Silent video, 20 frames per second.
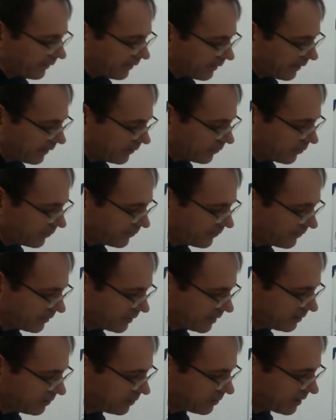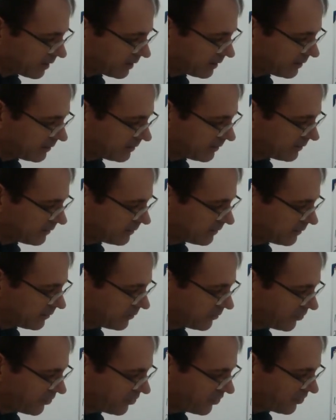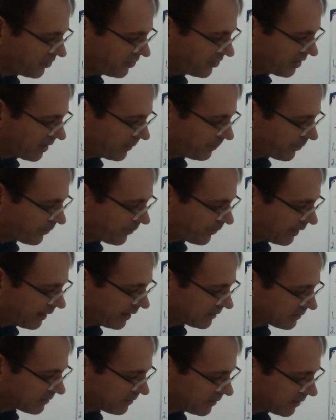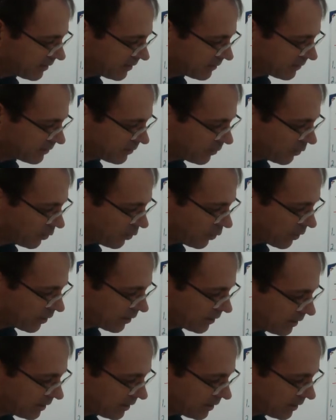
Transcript: Okay, hopefully you can separate the work